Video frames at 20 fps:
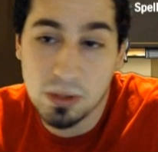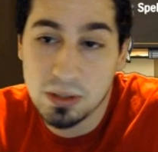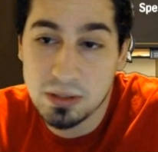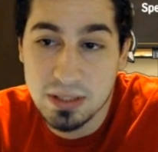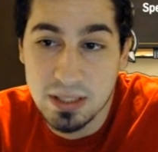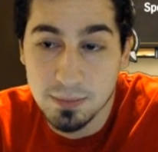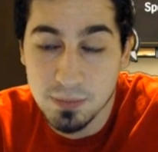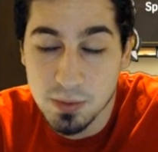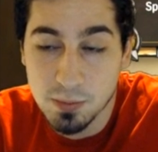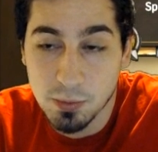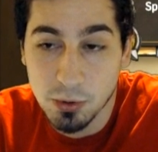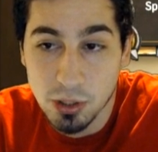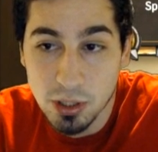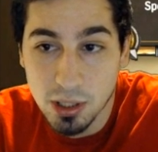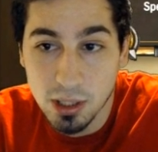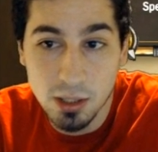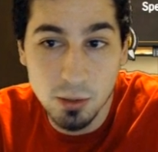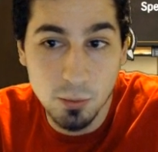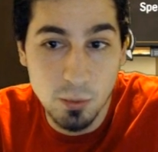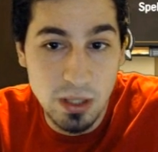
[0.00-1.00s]
Seems pretty
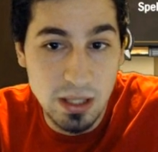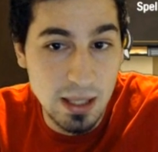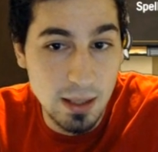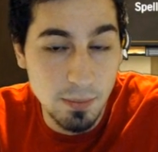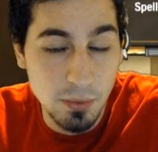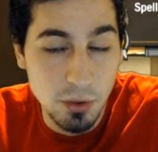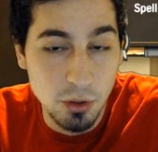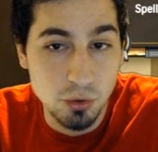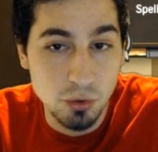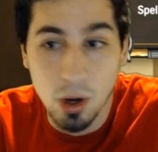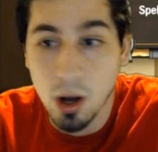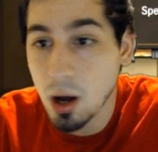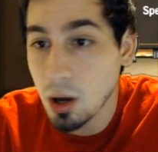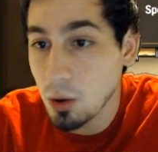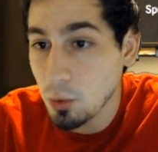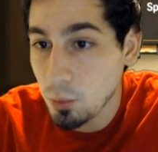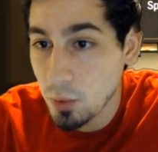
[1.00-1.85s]
good. We keep the draw.